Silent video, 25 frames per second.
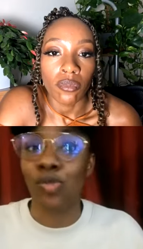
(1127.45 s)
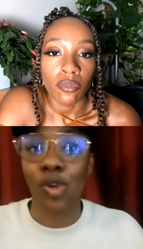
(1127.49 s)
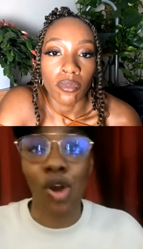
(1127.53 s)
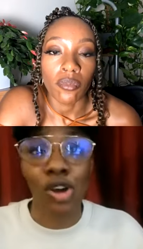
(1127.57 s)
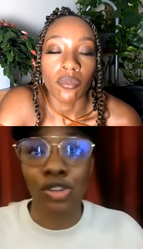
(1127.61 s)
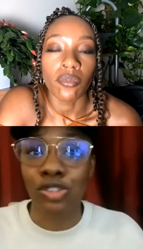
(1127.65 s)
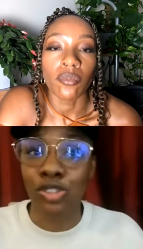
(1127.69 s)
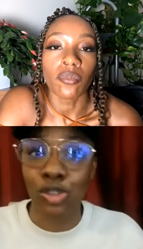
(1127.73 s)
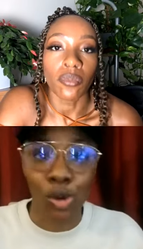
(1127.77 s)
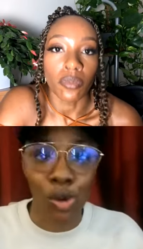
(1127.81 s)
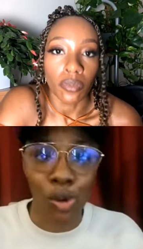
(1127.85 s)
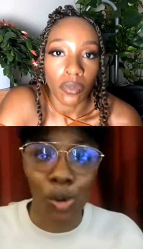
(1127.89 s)

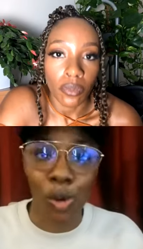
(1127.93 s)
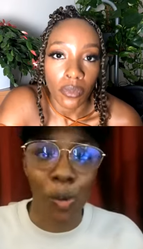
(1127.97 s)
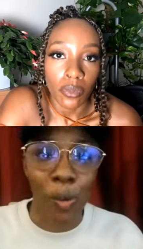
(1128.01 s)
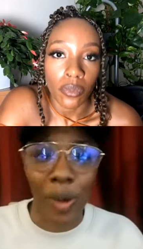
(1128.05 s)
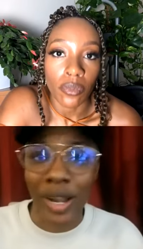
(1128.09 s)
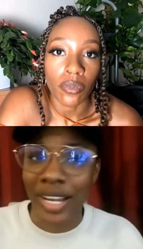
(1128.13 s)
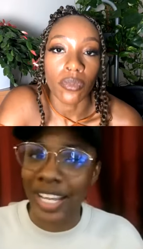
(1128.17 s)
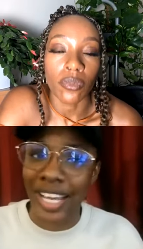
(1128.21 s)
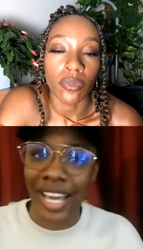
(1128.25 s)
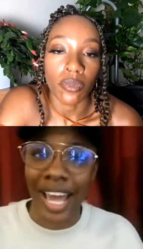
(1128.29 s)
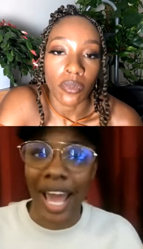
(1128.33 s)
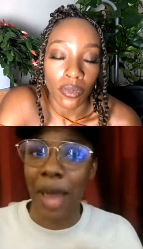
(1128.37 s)
Speaker 1: Rascal
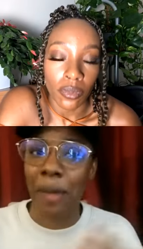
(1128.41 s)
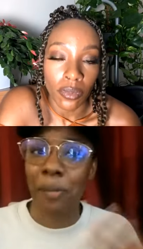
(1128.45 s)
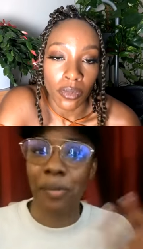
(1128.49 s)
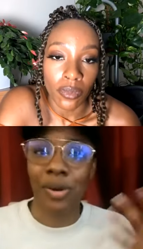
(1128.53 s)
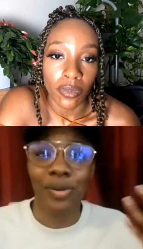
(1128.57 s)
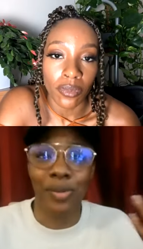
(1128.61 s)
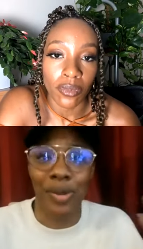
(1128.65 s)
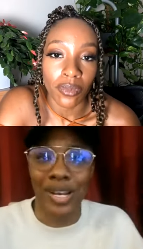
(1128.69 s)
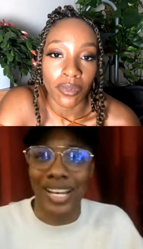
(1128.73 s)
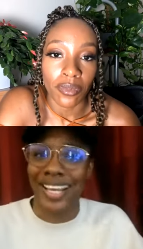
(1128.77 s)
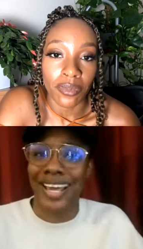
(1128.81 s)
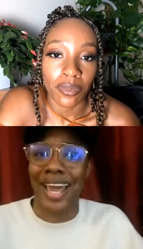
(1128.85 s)
when he came
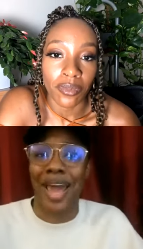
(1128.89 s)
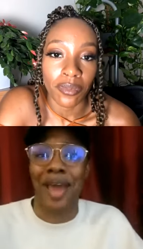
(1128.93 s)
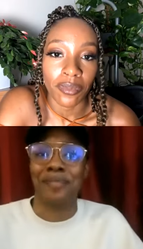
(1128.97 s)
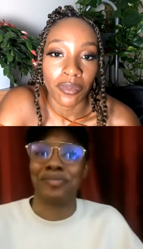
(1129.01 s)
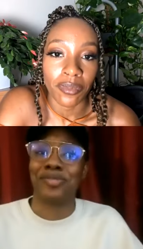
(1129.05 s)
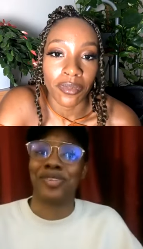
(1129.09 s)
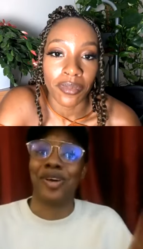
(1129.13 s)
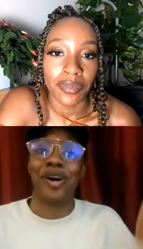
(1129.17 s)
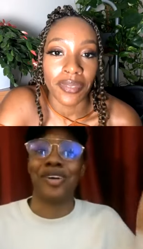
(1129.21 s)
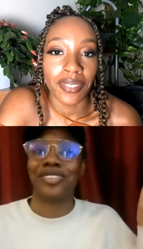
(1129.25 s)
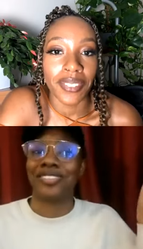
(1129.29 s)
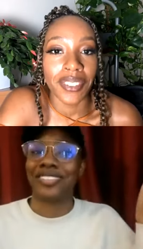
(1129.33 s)

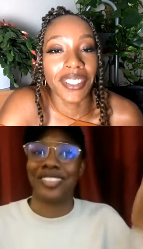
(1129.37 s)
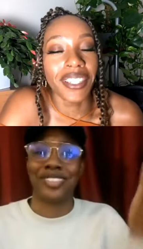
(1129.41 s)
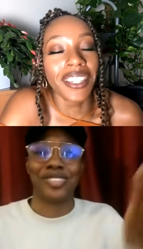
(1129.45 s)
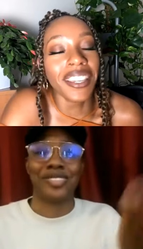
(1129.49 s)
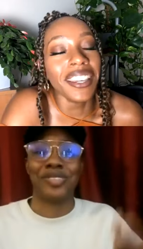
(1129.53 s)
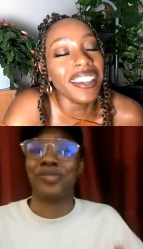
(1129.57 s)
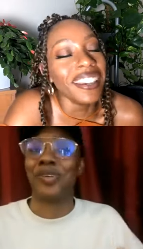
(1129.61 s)
to ask his